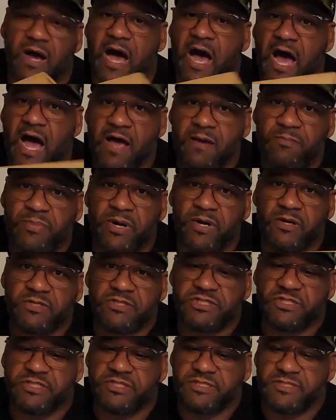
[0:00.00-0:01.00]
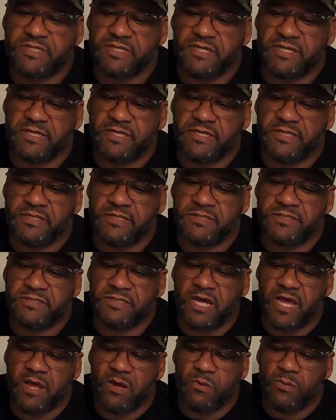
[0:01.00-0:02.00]
I purchased these
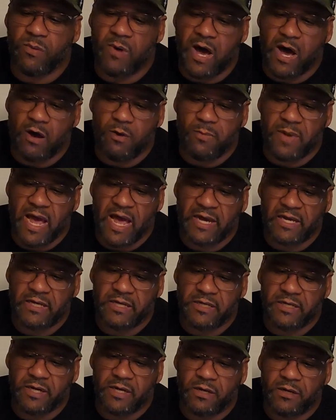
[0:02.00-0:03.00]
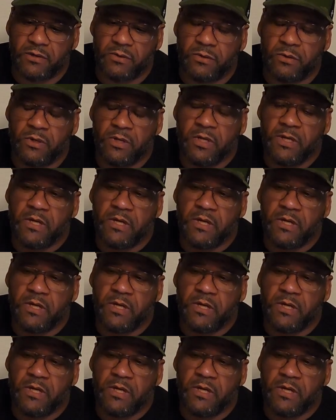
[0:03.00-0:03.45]
a while back ago.